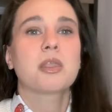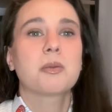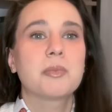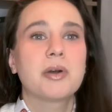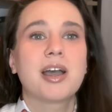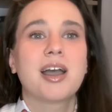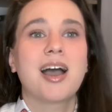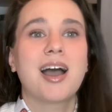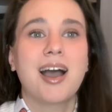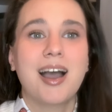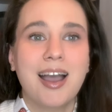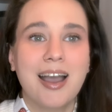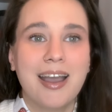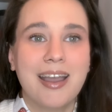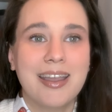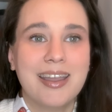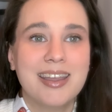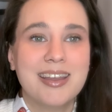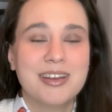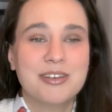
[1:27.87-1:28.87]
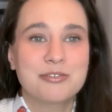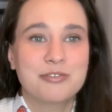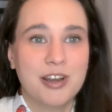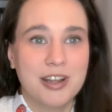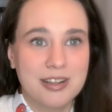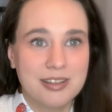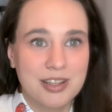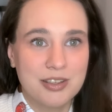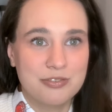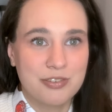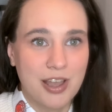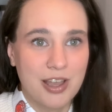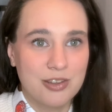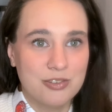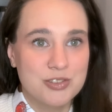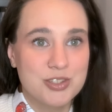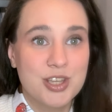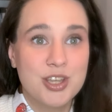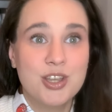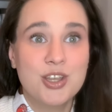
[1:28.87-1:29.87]
but I finally
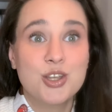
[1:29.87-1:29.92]
found